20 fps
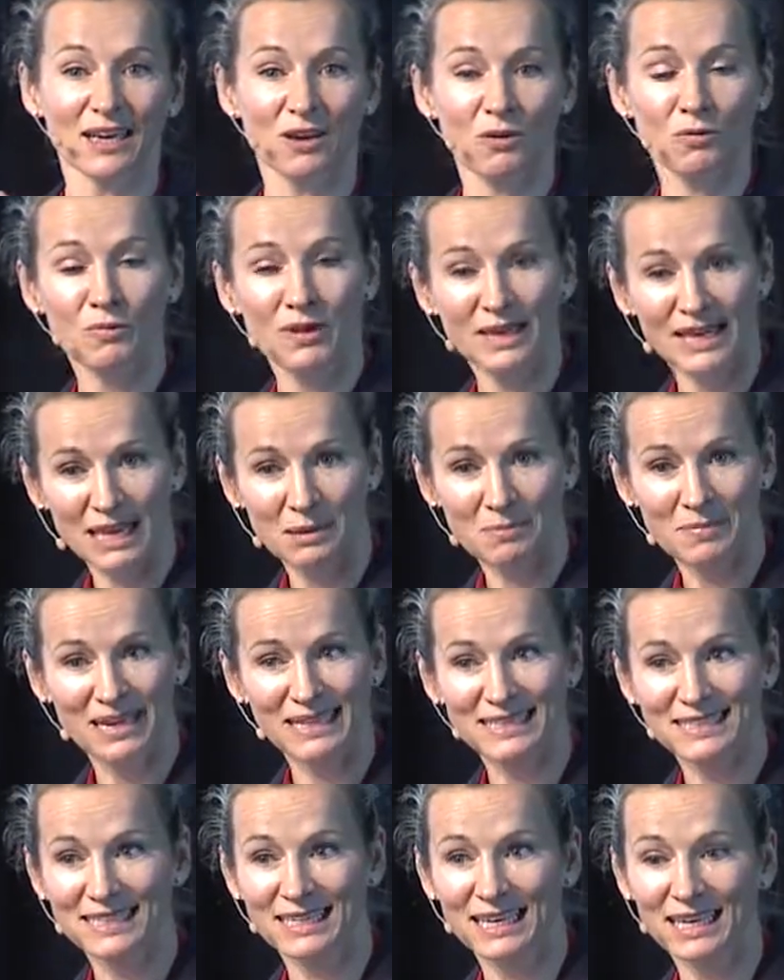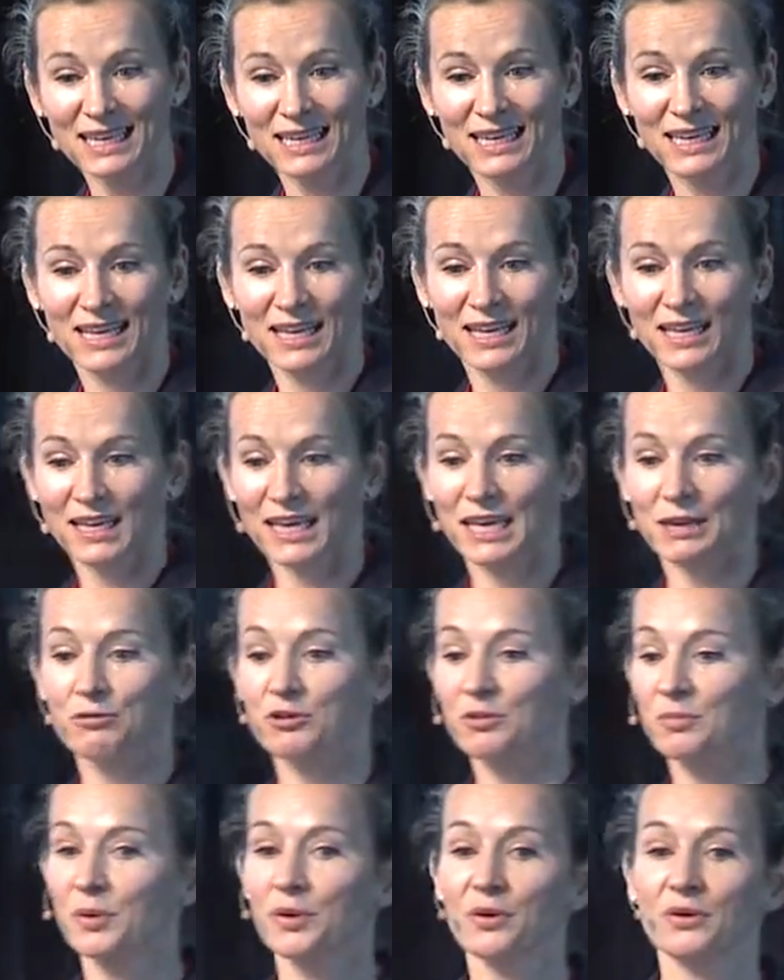When he made dinner, he
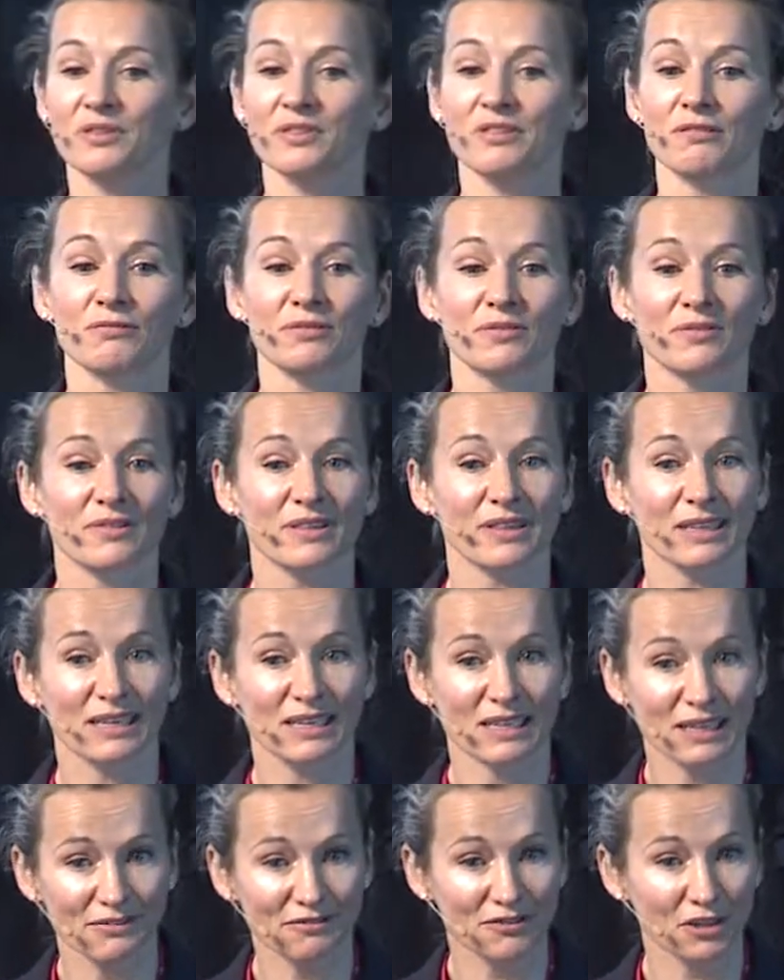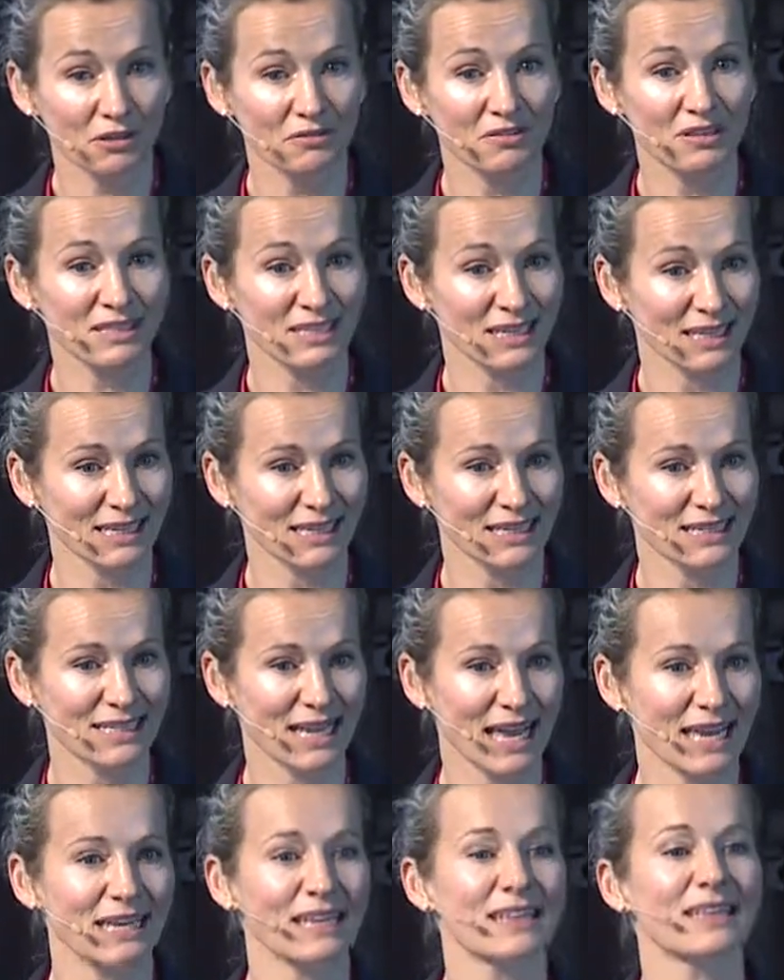would put the leftovers in a
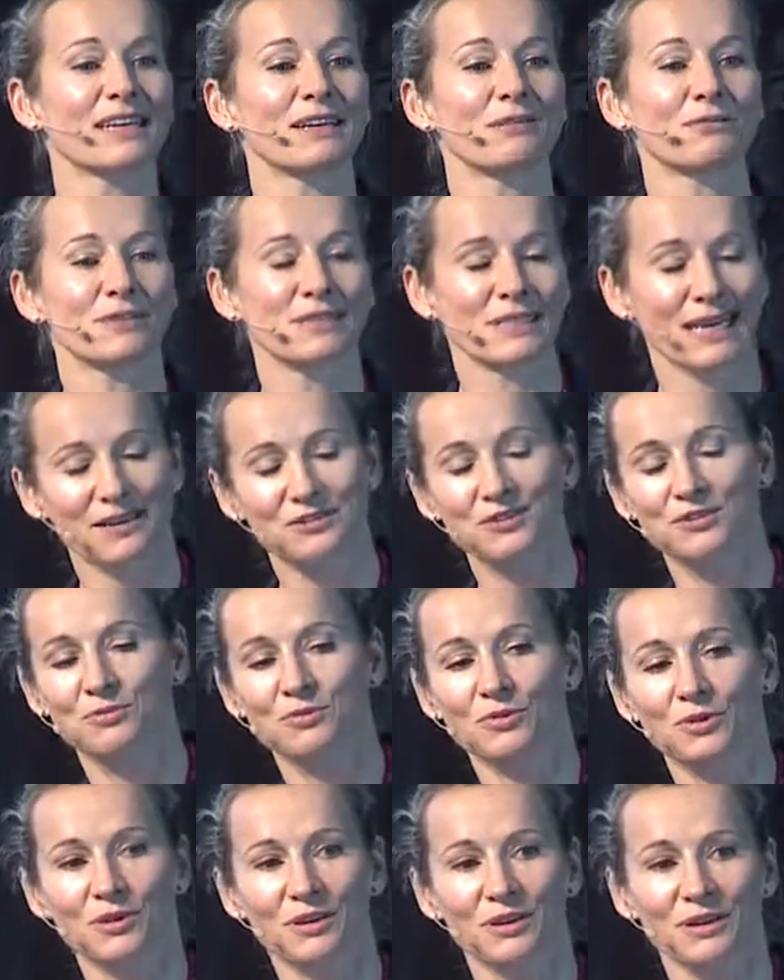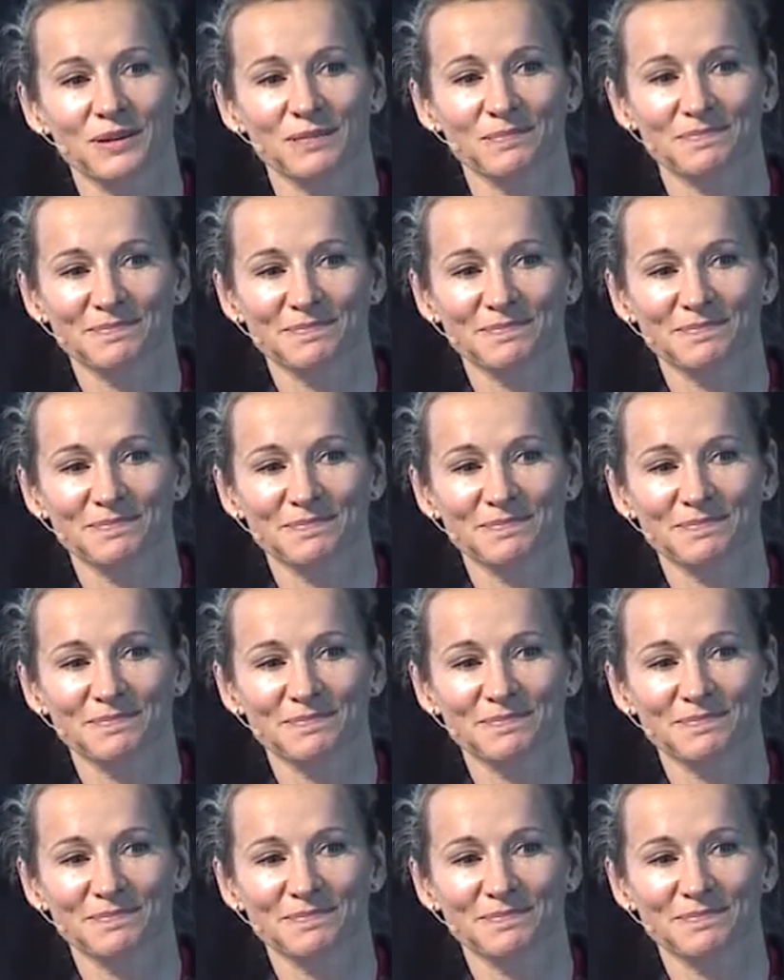container that he would take to work.